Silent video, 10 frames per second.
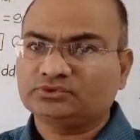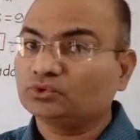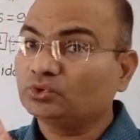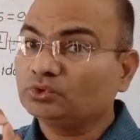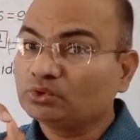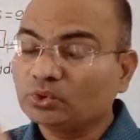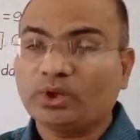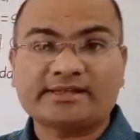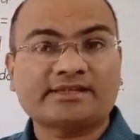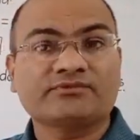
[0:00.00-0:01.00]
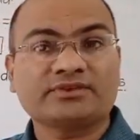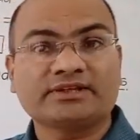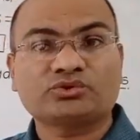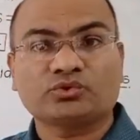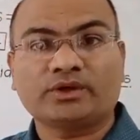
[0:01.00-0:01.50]
So no
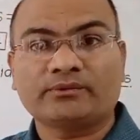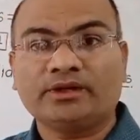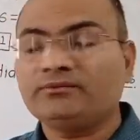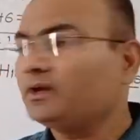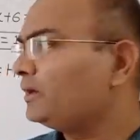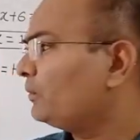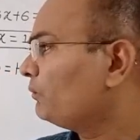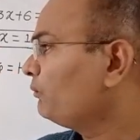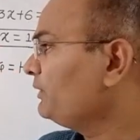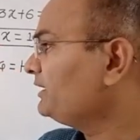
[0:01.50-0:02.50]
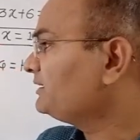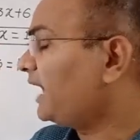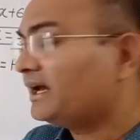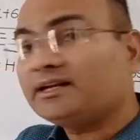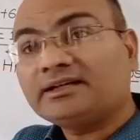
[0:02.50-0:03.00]
assumption is to be developed. We
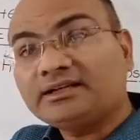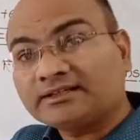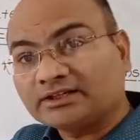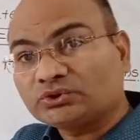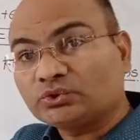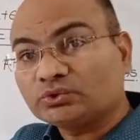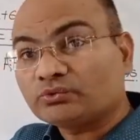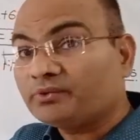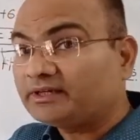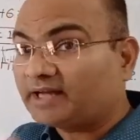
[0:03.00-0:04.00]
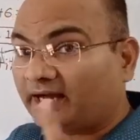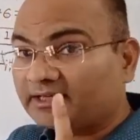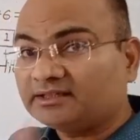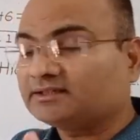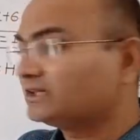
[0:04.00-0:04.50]
directly
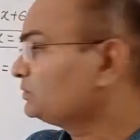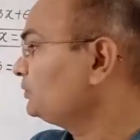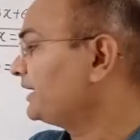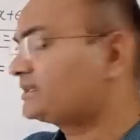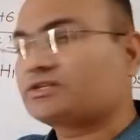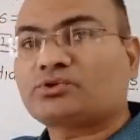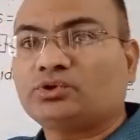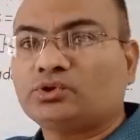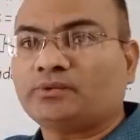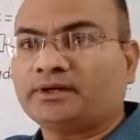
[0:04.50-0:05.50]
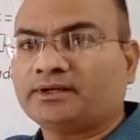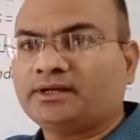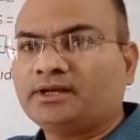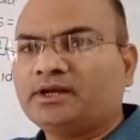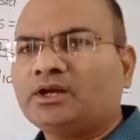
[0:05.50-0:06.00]
conclude x is equal to 1.
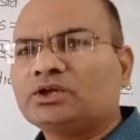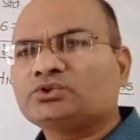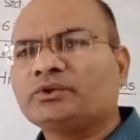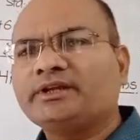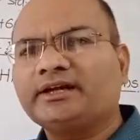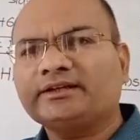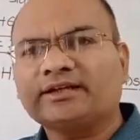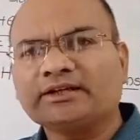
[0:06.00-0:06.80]
So here